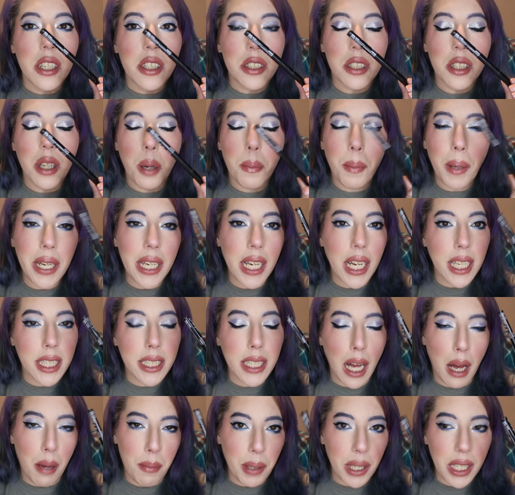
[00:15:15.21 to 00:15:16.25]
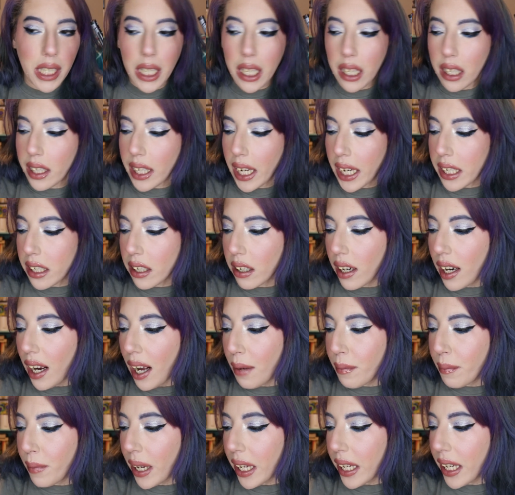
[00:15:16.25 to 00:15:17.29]
So my NYX Epic Ink liner,
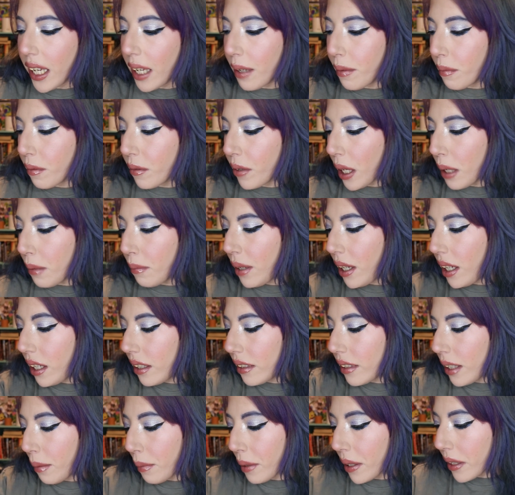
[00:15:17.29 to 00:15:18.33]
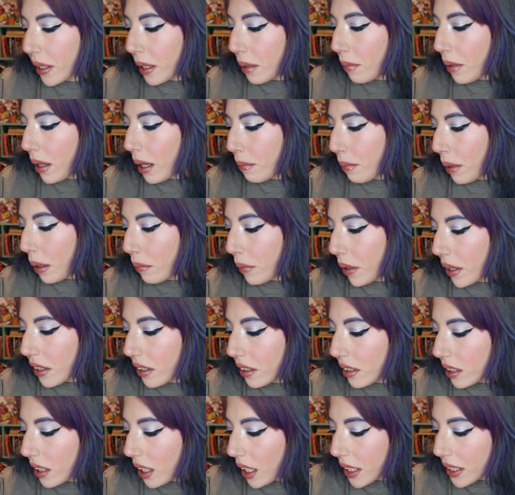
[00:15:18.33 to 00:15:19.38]
my grandma, not my grandma, my
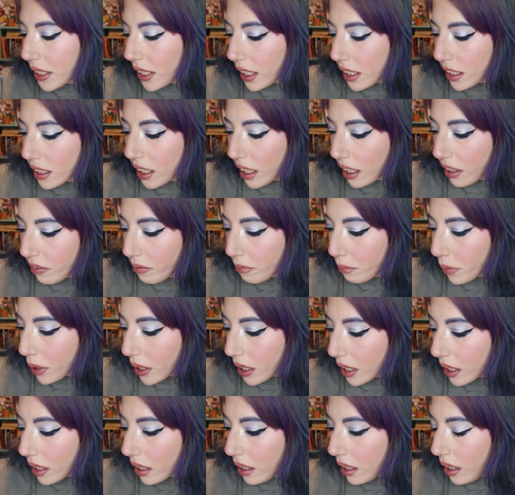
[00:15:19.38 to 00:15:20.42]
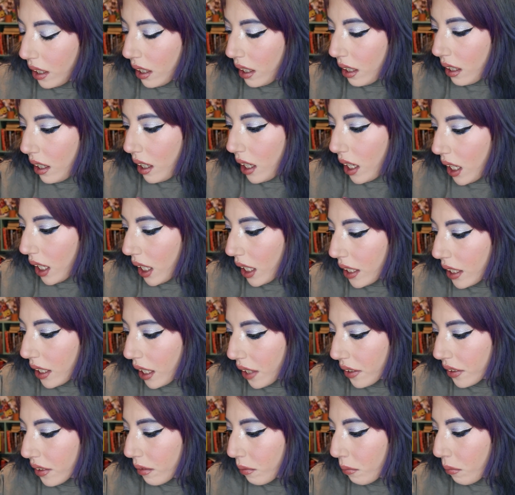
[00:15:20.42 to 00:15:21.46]
mother-in-law did give me
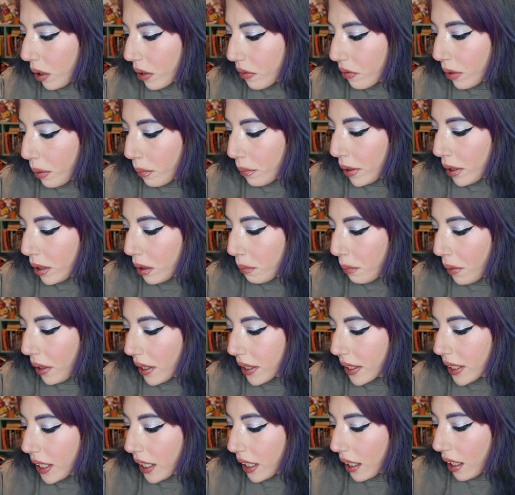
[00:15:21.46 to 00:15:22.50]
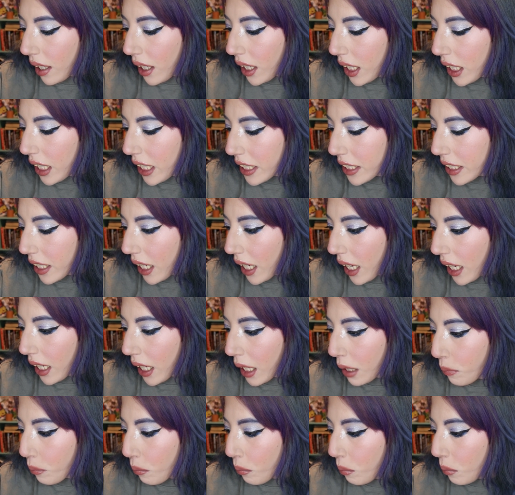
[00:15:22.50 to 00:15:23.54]
another one from Il Makiage and
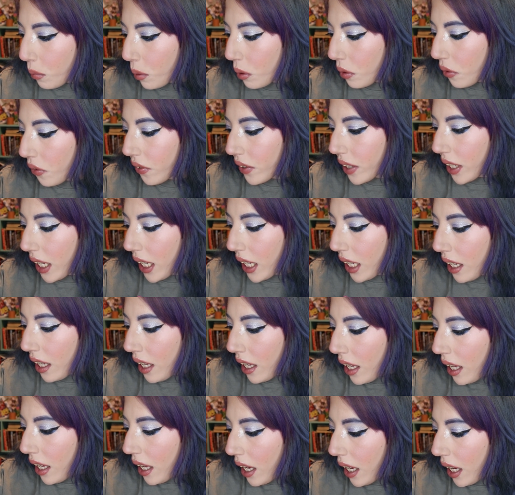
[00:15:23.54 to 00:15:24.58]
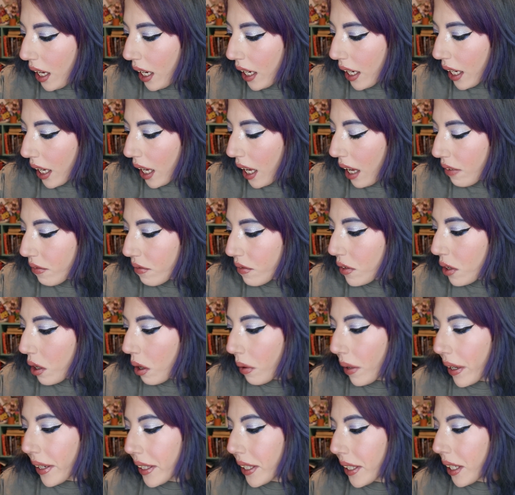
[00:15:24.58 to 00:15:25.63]
I moved it and I have
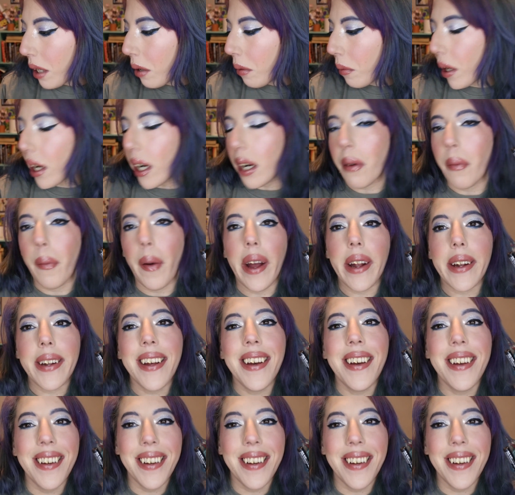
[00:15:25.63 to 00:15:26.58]
no idea where it went.